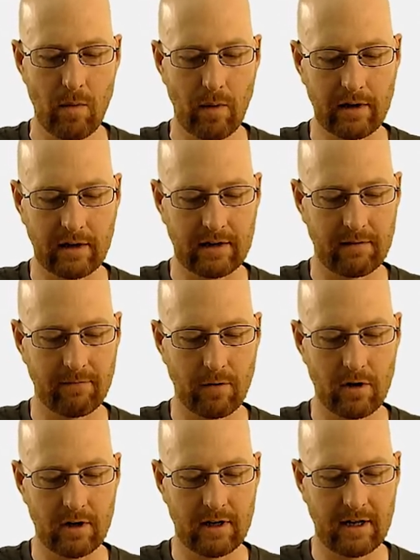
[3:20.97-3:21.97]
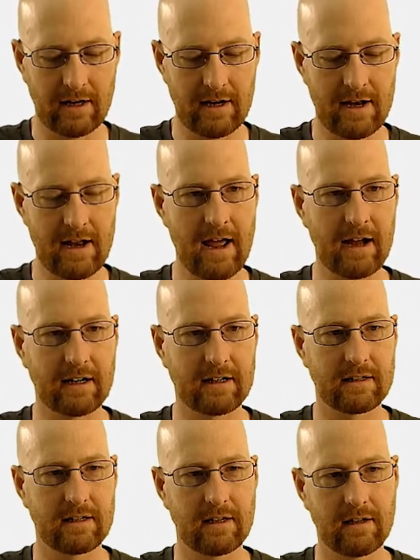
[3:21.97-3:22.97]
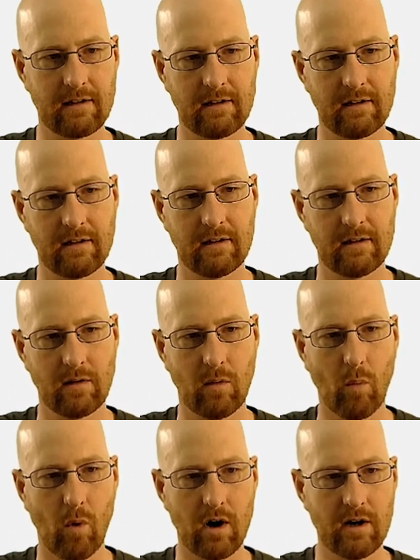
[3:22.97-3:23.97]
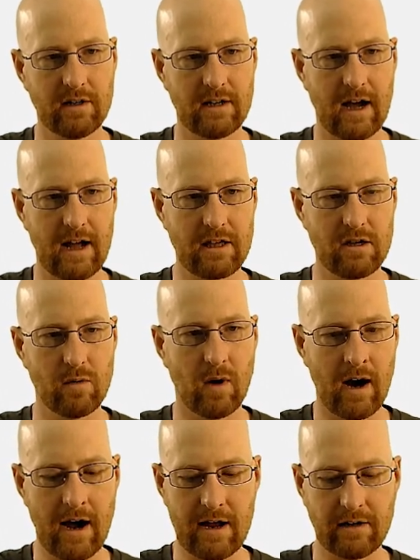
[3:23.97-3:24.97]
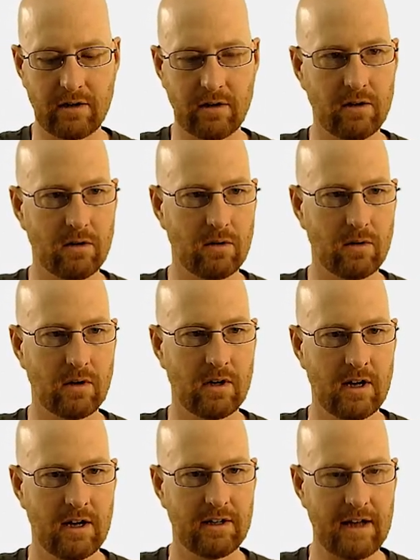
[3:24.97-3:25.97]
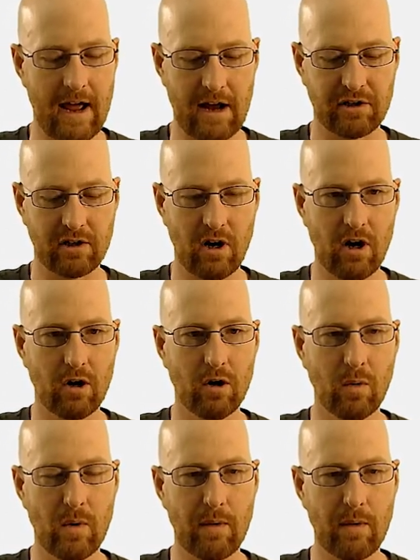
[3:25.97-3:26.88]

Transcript: we want to convert connect1.ui to dash o.